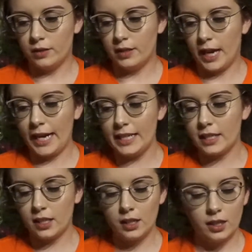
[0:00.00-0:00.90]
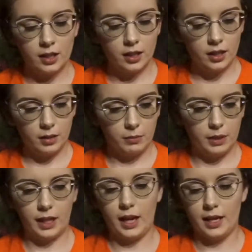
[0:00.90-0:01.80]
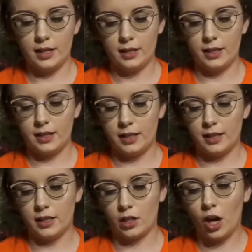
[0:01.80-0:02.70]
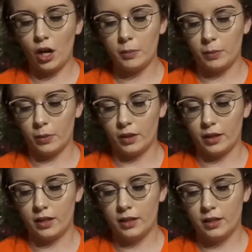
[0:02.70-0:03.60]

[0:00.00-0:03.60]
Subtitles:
tight, because since it's cardboard,